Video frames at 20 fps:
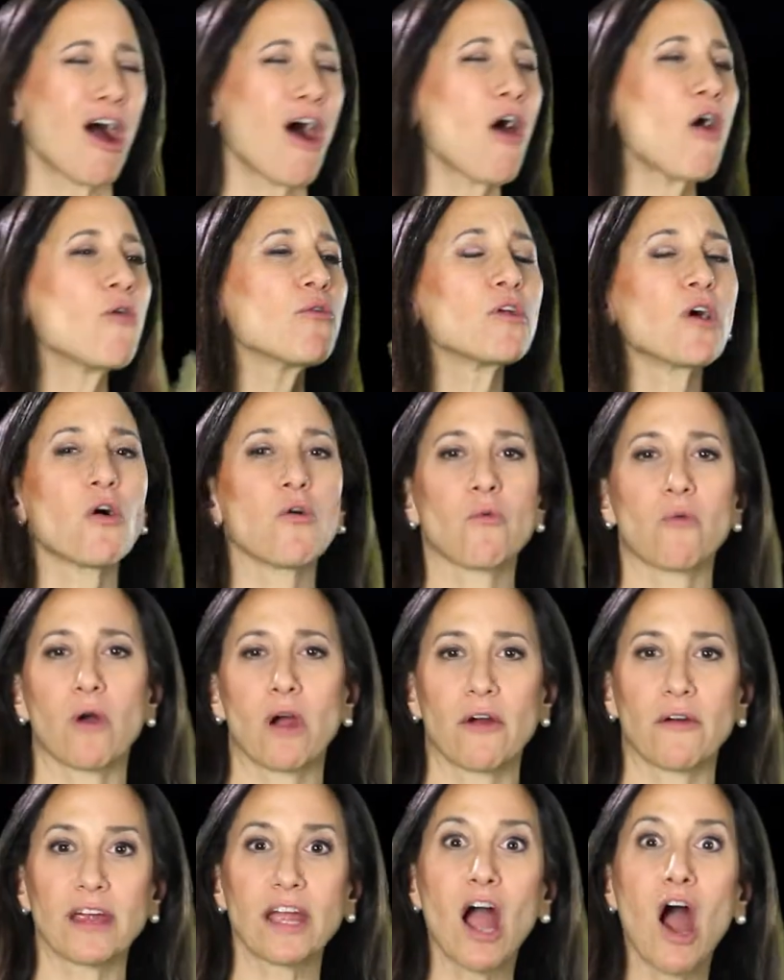Oh, don't
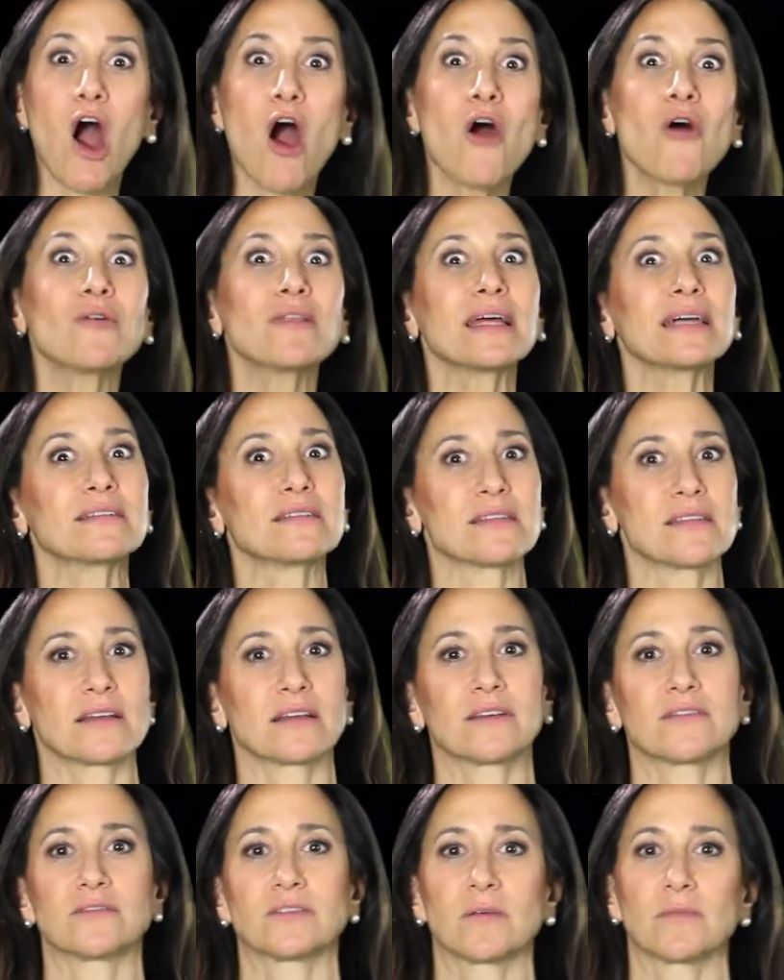worry. Oh, let's
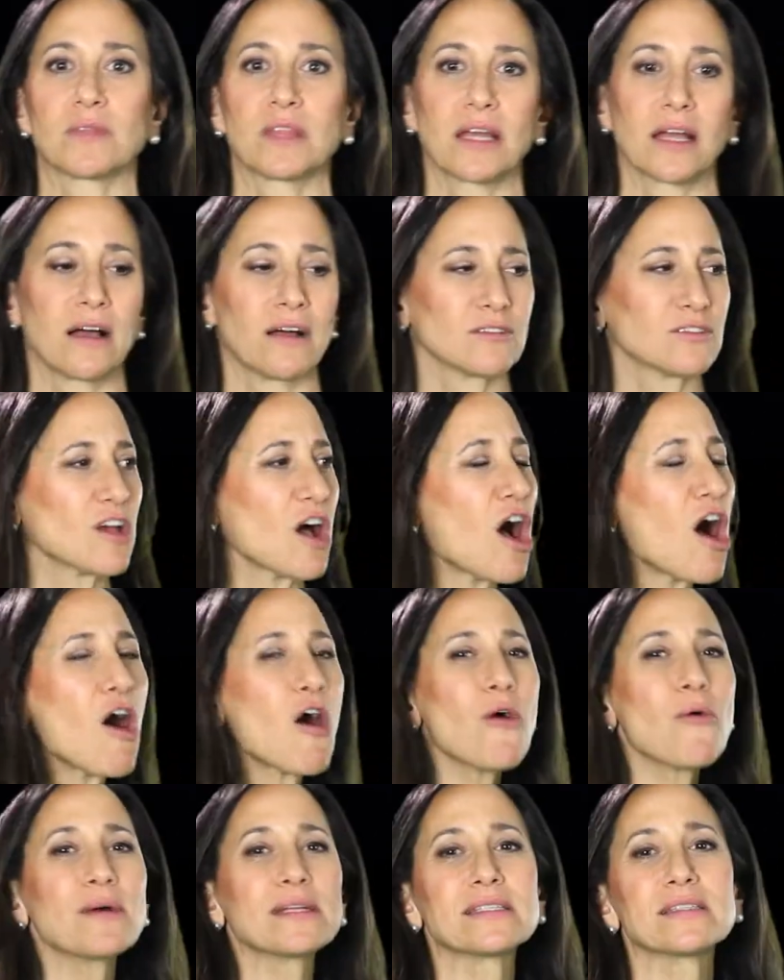think of something else.
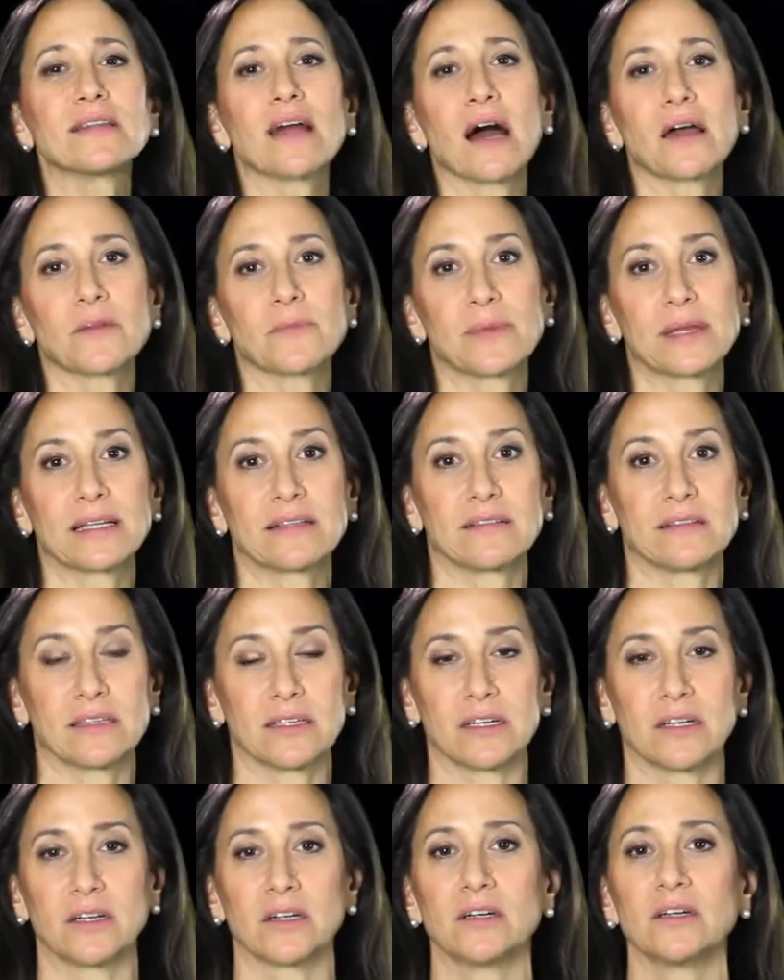Oh, it's not a big
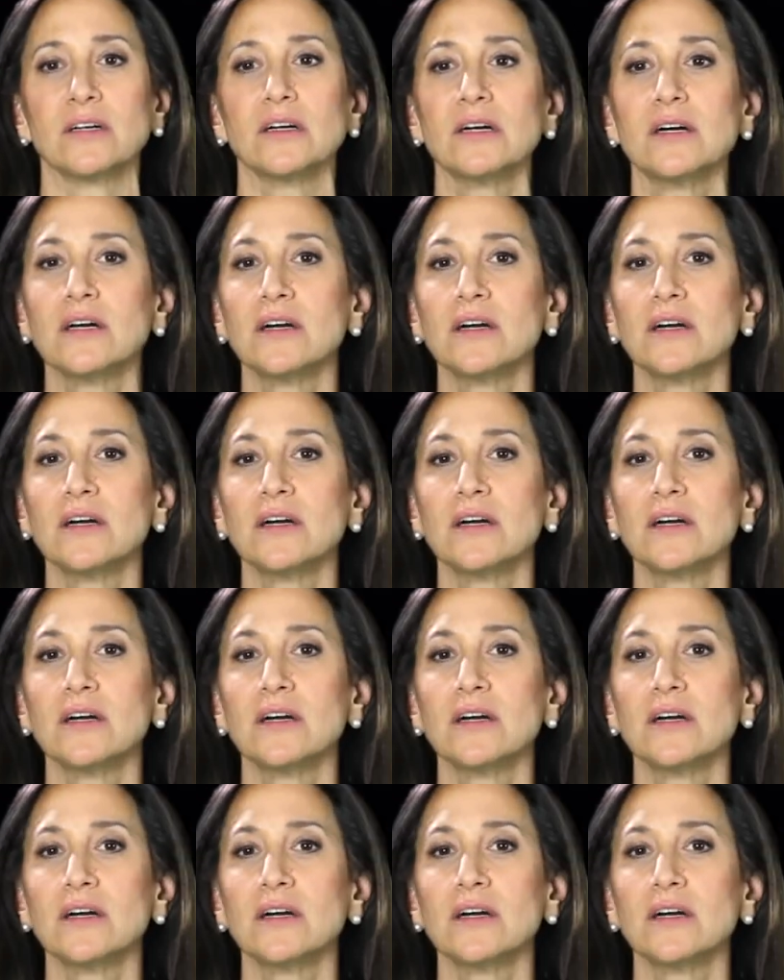deal.